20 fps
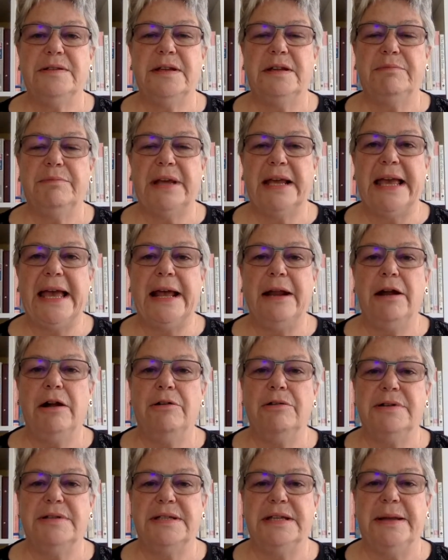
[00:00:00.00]
and
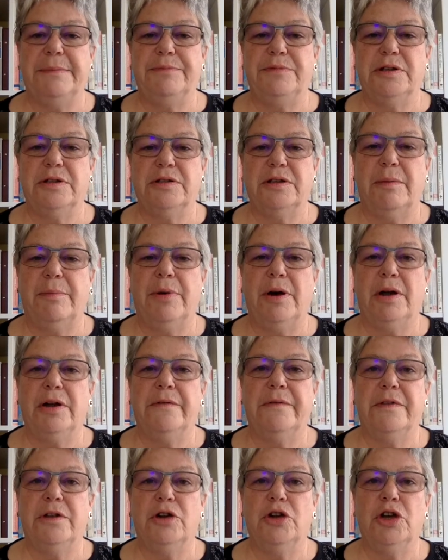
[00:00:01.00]
mechanoreceptors are part
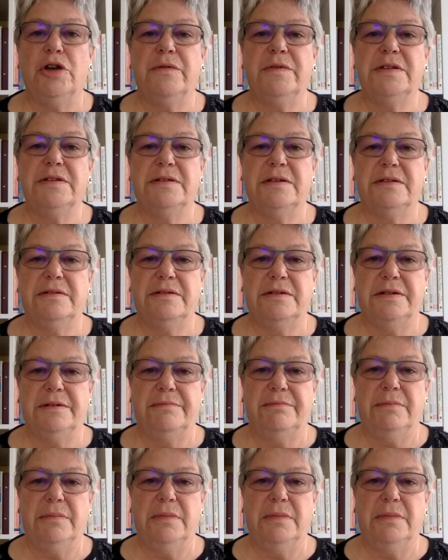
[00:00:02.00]
of the nervous system.